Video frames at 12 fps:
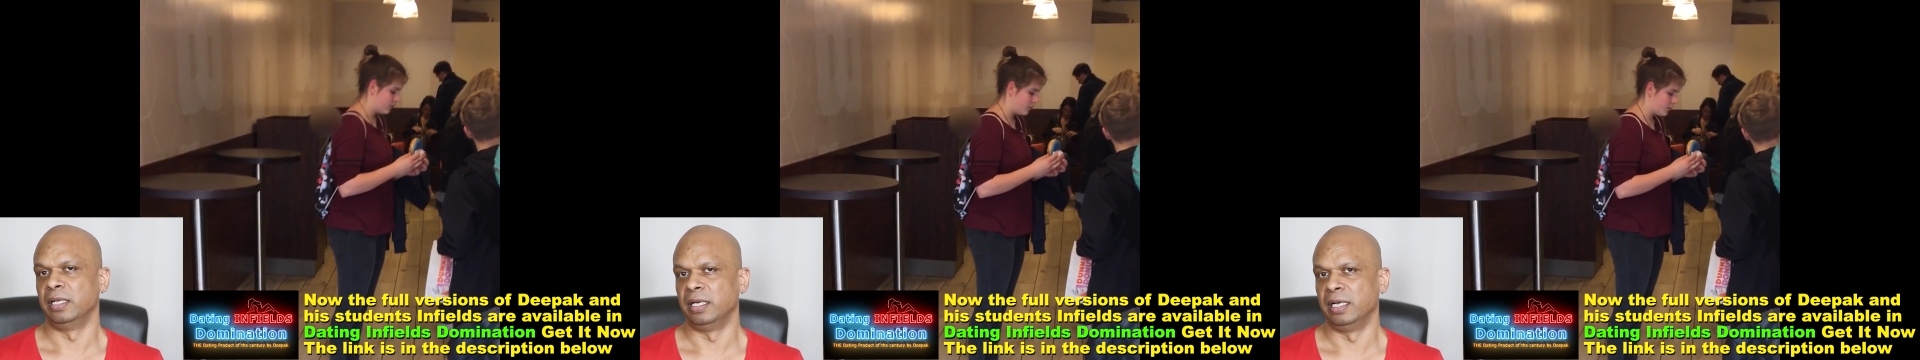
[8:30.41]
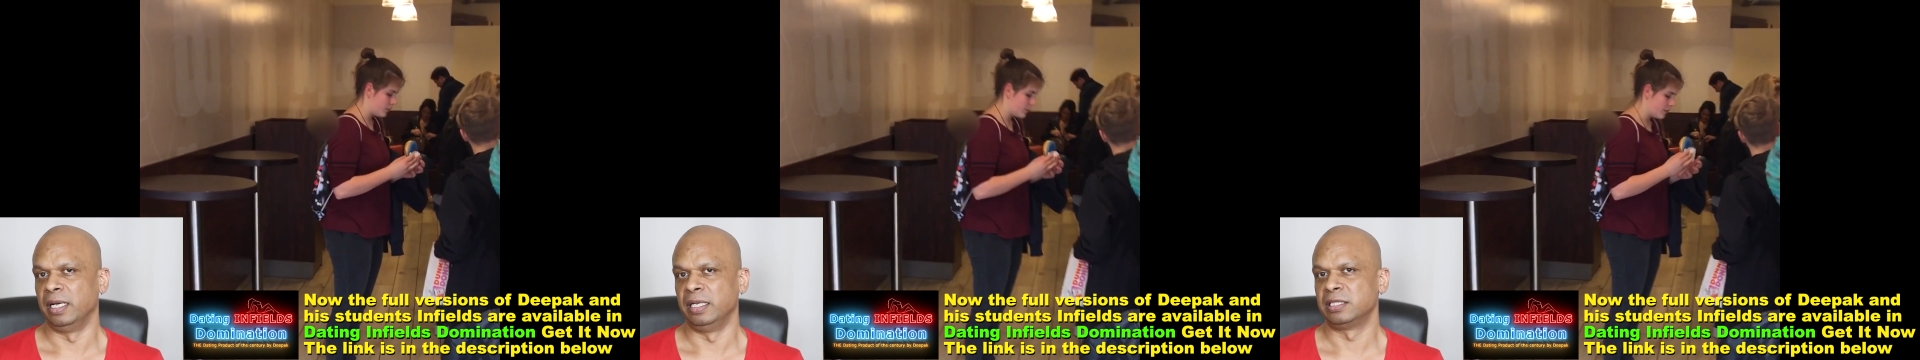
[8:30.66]

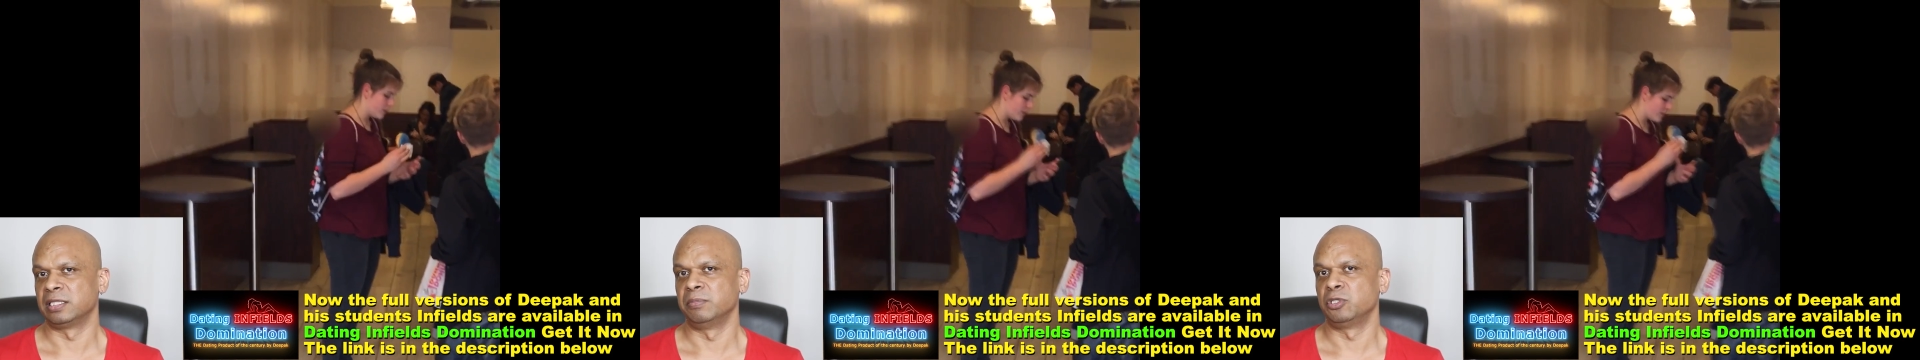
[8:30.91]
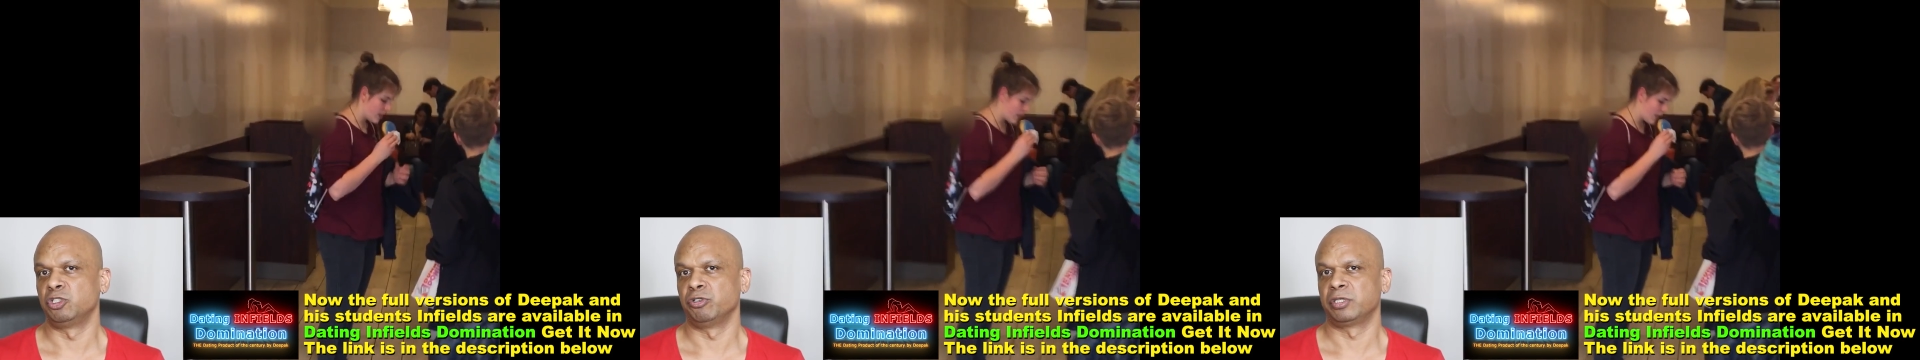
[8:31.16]
In some
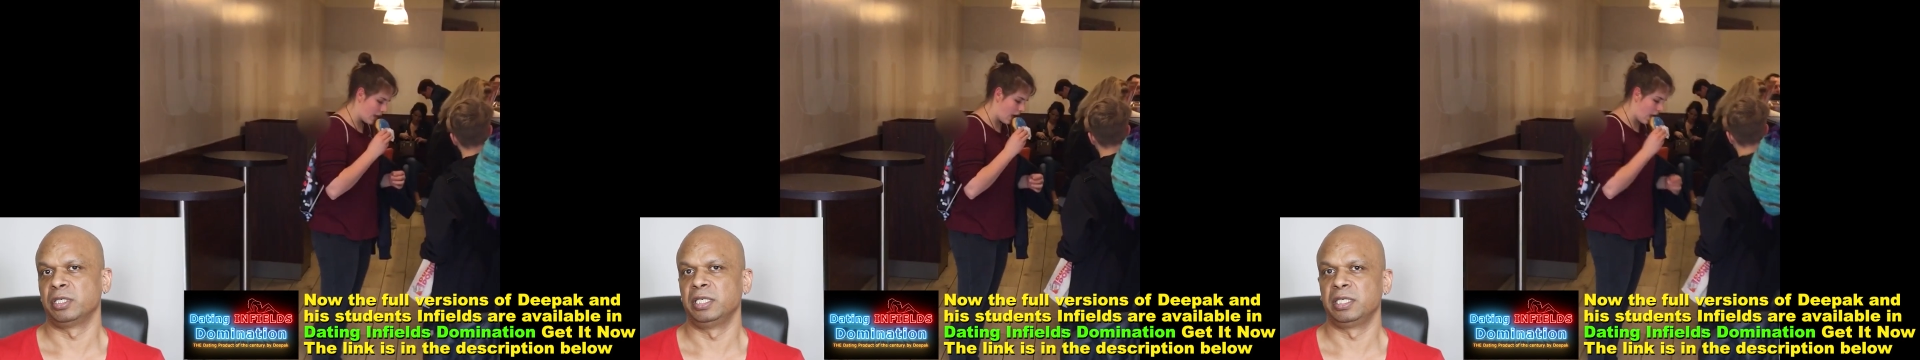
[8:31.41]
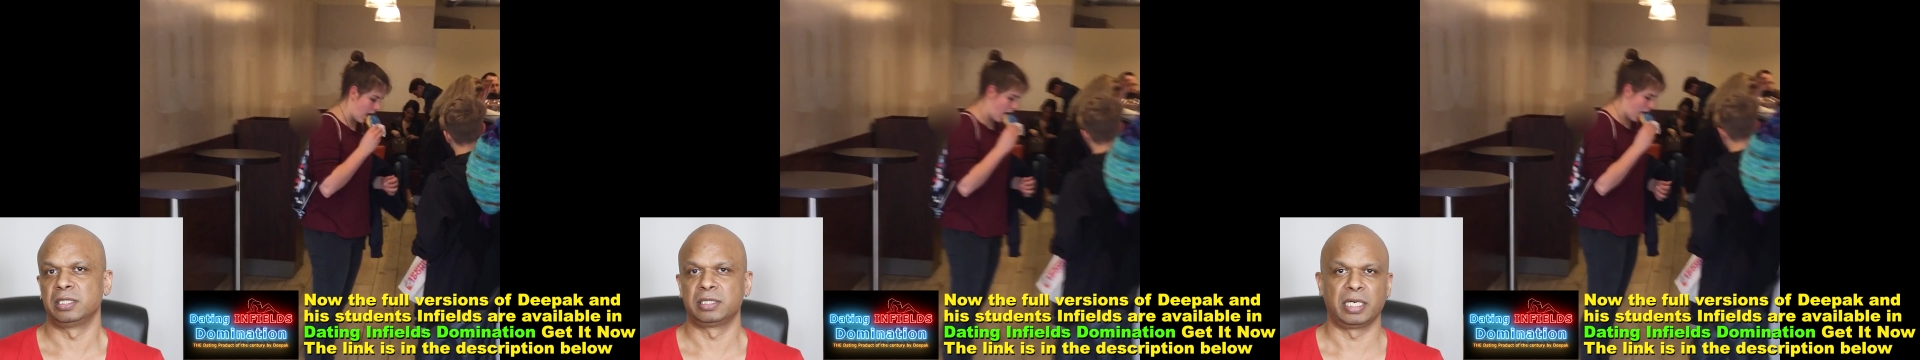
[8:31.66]
situation
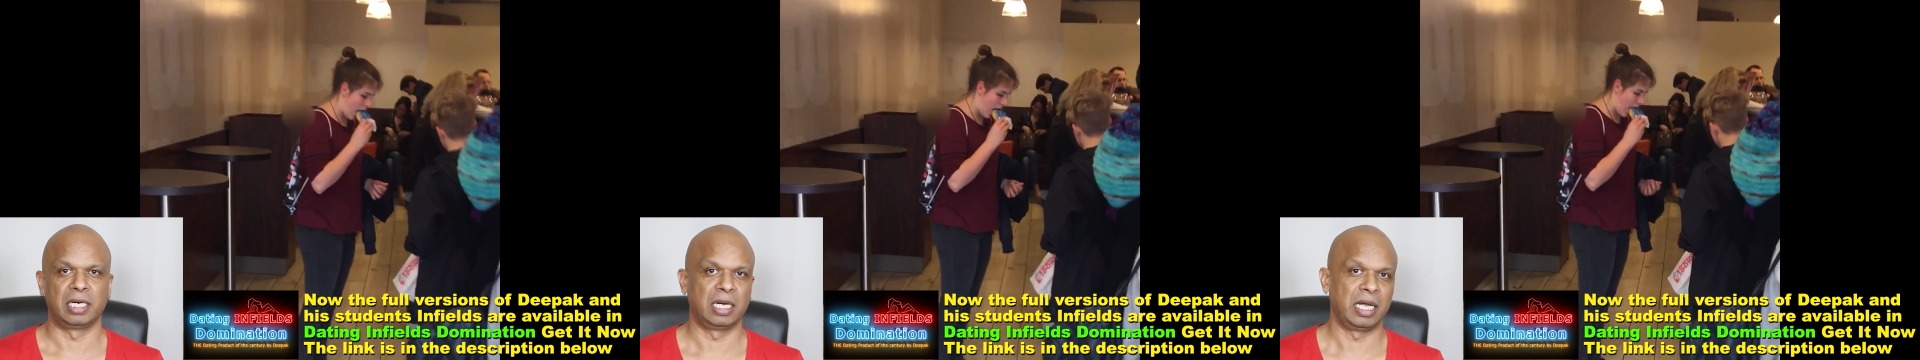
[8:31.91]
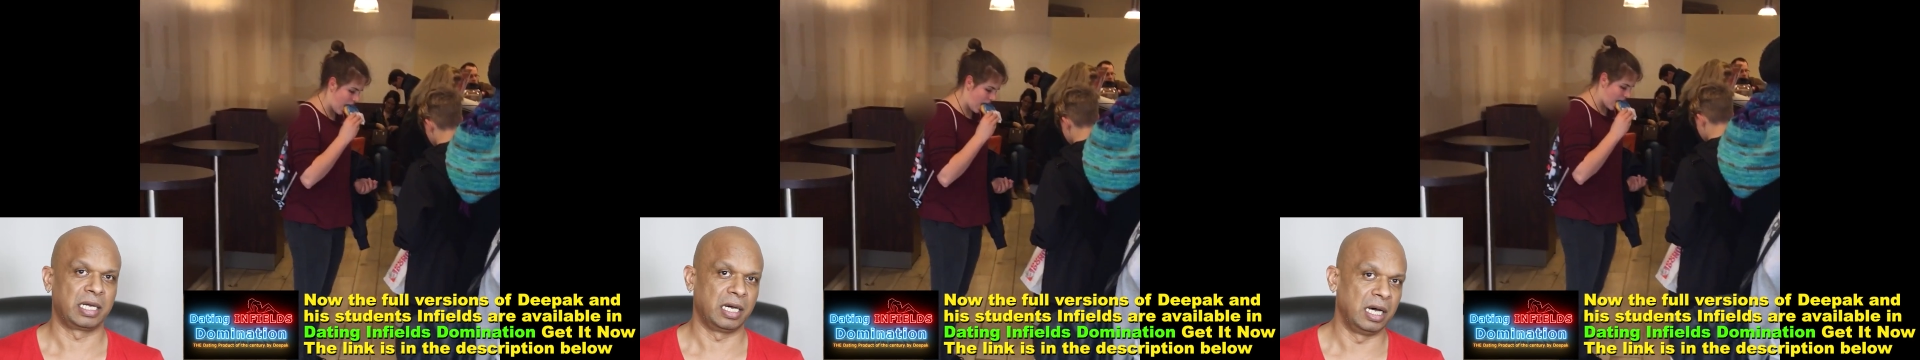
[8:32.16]
it is said
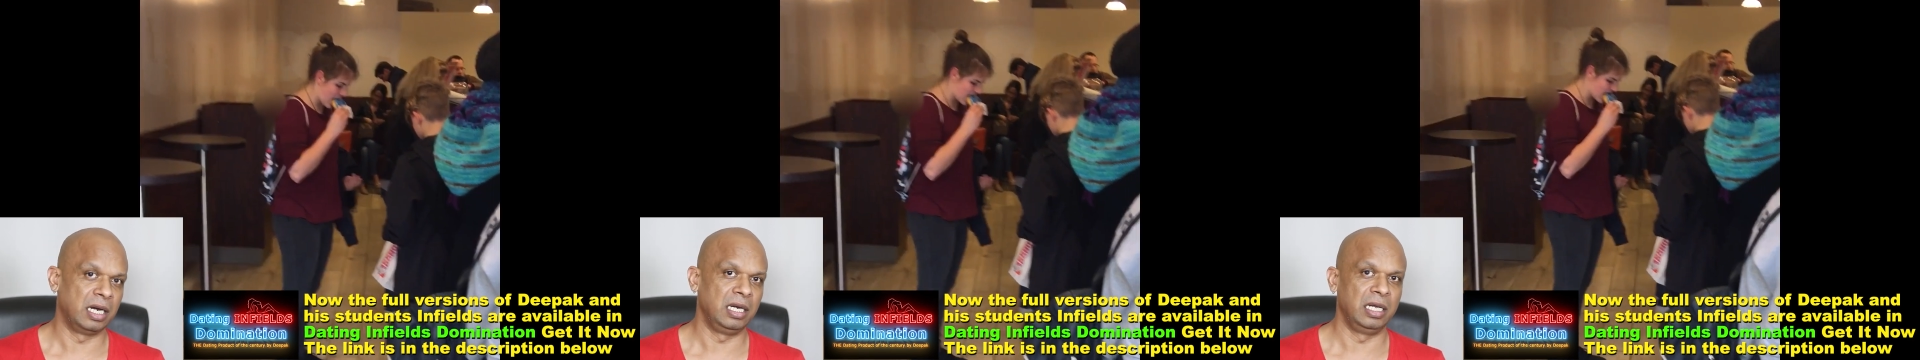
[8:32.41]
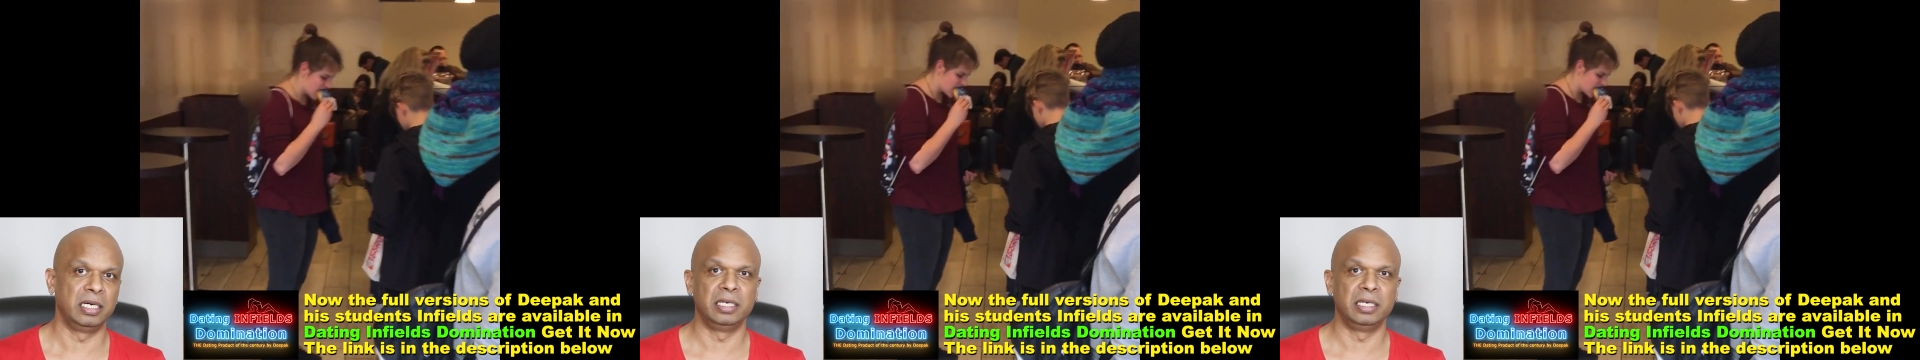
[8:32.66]
like earlier,